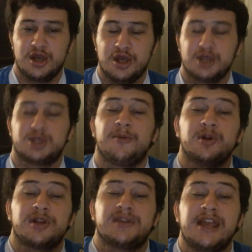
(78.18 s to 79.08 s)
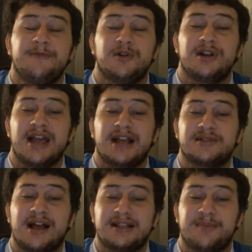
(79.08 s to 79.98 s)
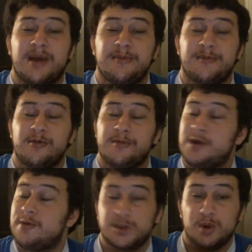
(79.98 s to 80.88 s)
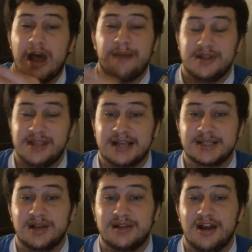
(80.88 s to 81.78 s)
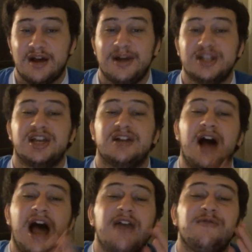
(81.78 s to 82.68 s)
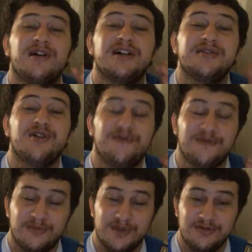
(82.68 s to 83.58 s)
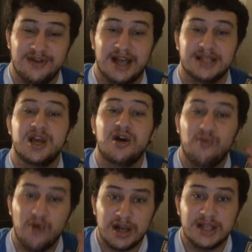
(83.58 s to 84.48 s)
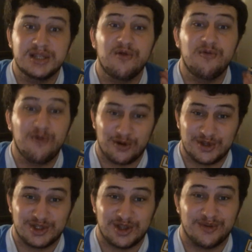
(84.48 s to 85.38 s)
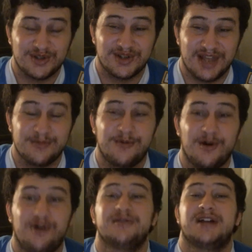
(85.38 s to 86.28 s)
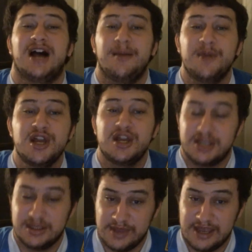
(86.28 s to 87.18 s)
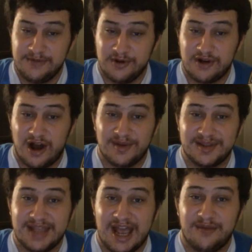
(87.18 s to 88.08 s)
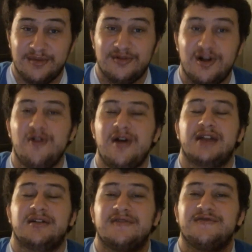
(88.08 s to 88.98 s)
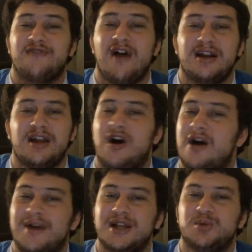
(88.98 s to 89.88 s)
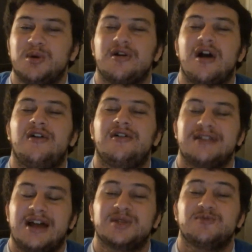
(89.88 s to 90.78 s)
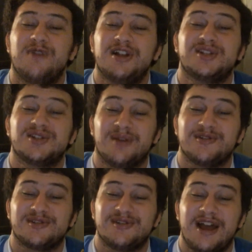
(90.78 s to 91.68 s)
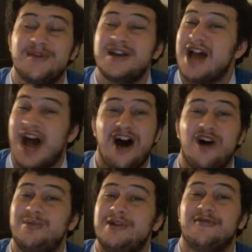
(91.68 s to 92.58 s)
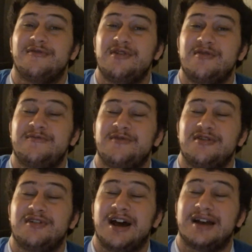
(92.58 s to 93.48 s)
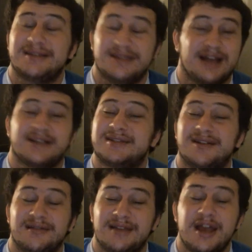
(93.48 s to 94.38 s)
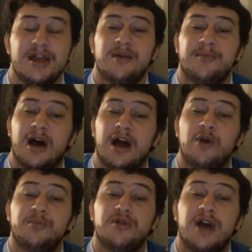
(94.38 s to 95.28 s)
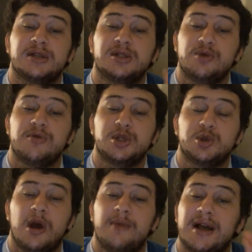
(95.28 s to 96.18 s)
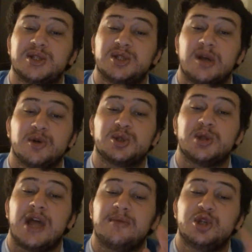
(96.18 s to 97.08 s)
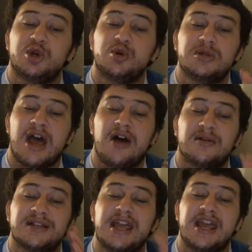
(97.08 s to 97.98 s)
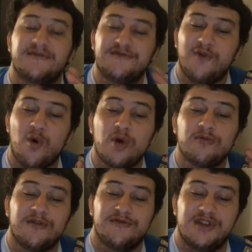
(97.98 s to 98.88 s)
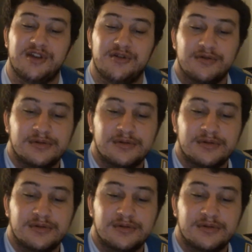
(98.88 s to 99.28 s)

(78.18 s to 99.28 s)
So for the theme for the next classic pay-per-view review, which will happen next Sunday on my channel, I want to know from you guys, what is the worst SummerSlam of all time? Leave your comments down below, and on Friday on my Twitter, I'll announce which SummerSlam I'll be reviewing for you guys next Sunday. But I hope you guys do enjoy my SummerSlam 2004 review.